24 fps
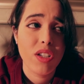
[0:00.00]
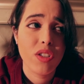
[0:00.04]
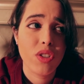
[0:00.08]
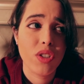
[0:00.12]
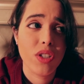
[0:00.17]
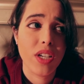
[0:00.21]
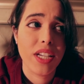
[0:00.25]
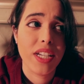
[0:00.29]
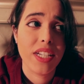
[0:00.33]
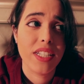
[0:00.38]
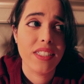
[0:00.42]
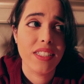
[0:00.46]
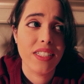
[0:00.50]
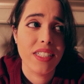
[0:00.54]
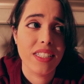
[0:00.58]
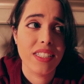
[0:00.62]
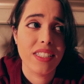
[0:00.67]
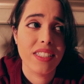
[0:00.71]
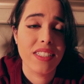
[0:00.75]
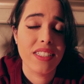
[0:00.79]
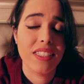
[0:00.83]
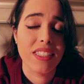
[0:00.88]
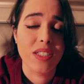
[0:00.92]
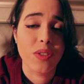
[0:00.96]
to hit
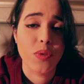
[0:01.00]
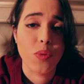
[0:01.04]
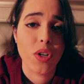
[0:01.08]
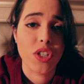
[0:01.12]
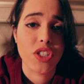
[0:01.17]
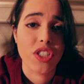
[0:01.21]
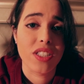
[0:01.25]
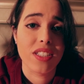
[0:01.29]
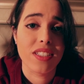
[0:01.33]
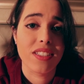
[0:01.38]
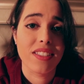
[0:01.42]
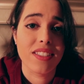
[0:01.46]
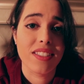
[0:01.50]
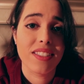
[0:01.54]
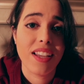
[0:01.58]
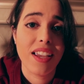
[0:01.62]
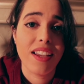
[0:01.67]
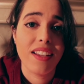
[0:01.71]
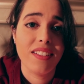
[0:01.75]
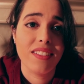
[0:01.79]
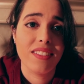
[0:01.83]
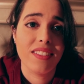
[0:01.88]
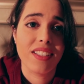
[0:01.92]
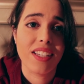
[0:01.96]
in Washington
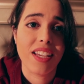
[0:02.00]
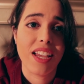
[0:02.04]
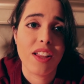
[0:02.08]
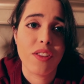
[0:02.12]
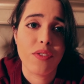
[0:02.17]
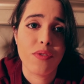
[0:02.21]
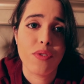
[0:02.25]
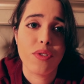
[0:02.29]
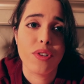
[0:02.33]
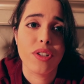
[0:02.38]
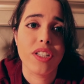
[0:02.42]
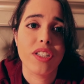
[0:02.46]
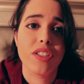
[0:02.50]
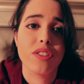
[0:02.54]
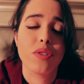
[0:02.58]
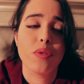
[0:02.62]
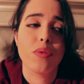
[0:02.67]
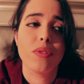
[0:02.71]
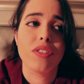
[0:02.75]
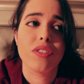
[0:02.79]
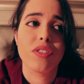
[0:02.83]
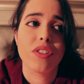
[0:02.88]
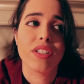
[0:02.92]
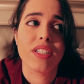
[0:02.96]
State, California, so
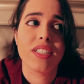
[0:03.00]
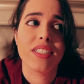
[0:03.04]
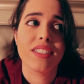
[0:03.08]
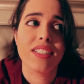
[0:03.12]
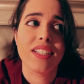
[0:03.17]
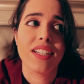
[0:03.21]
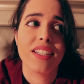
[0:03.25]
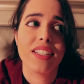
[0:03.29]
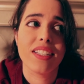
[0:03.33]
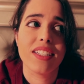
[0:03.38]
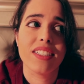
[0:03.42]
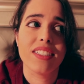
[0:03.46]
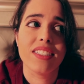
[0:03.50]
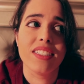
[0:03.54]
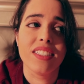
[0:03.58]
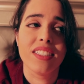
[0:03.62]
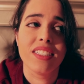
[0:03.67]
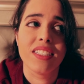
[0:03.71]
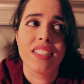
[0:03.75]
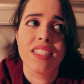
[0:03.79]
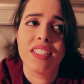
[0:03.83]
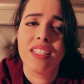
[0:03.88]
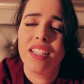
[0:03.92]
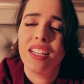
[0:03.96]
we started kind of
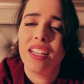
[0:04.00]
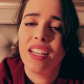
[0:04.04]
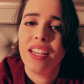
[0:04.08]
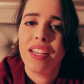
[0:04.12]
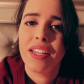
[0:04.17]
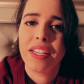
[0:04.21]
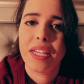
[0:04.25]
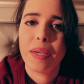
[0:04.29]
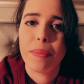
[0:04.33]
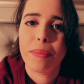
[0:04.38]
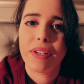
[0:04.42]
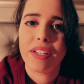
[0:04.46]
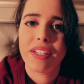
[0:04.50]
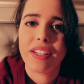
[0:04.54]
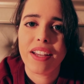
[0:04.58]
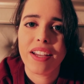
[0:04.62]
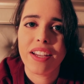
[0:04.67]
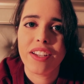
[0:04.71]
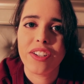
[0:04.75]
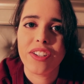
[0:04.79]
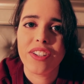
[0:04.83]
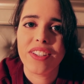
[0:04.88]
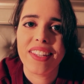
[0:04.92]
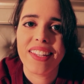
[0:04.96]
keeping an
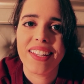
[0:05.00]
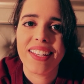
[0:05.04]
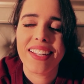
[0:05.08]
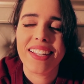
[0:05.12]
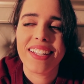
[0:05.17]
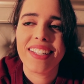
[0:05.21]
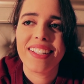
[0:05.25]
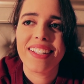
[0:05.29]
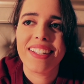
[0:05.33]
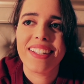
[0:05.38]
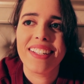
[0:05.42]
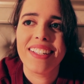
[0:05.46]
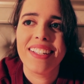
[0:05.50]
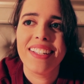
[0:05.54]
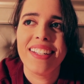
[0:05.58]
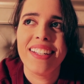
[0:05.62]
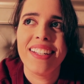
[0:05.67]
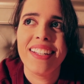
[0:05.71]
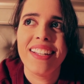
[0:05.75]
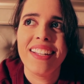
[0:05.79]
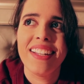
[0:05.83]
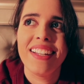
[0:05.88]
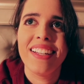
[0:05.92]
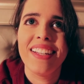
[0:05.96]
eye on that.
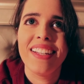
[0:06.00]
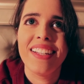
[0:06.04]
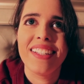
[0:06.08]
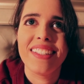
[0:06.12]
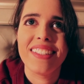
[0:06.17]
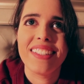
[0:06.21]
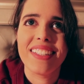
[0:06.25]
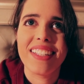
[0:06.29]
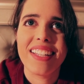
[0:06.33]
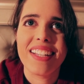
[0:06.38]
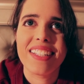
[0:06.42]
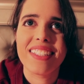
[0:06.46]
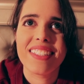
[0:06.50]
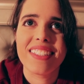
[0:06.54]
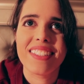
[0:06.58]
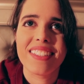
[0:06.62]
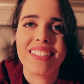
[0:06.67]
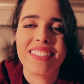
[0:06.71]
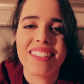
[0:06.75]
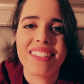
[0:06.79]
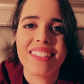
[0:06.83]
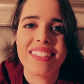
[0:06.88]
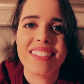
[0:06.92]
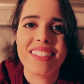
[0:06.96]
The last
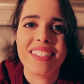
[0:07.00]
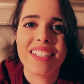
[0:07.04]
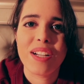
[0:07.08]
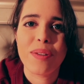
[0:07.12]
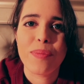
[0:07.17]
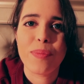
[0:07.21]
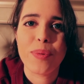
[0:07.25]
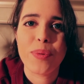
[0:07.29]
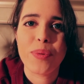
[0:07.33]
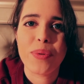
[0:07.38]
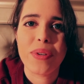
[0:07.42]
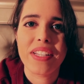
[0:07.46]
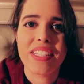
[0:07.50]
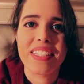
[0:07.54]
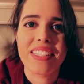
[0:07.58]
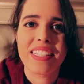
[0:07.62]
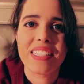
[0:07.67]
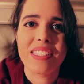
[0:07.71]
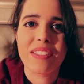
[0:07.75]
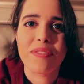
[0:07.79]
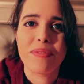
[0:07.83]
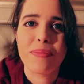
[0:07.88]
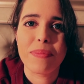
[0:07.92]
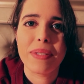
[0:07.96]
couple weeks
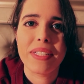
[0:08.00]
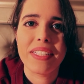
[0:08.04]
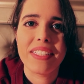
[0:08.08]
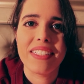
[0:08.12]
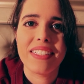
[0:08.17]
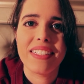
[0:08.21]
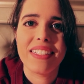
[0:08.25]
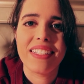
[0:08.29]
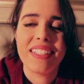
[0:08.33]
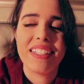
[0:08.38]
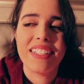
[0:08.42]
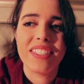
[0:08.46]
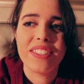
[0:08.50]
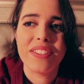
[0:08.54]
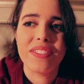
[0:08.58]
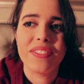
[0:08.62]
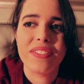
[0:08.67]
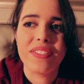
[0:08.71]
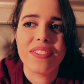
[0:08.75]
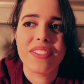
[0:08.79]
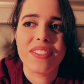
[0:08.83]
have been of